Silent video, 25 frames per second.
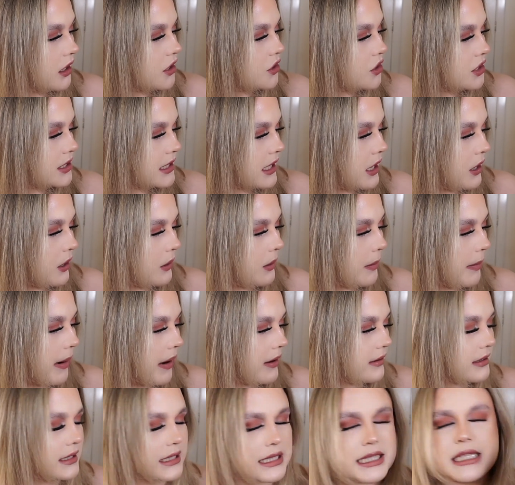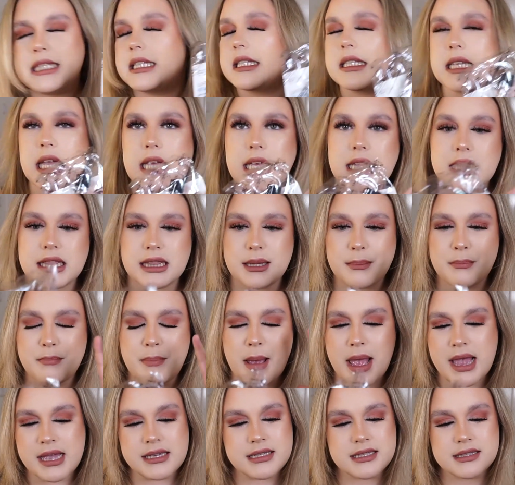So apparently this is like the
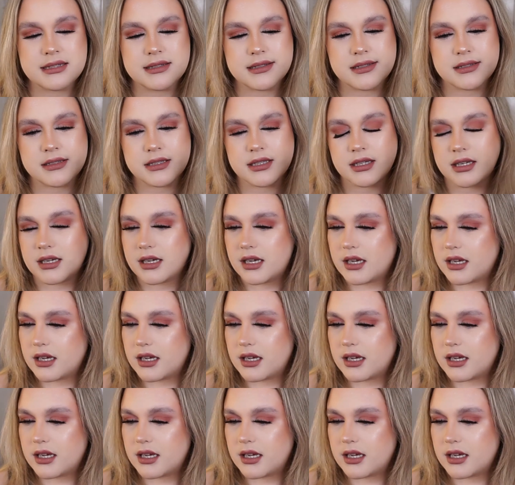best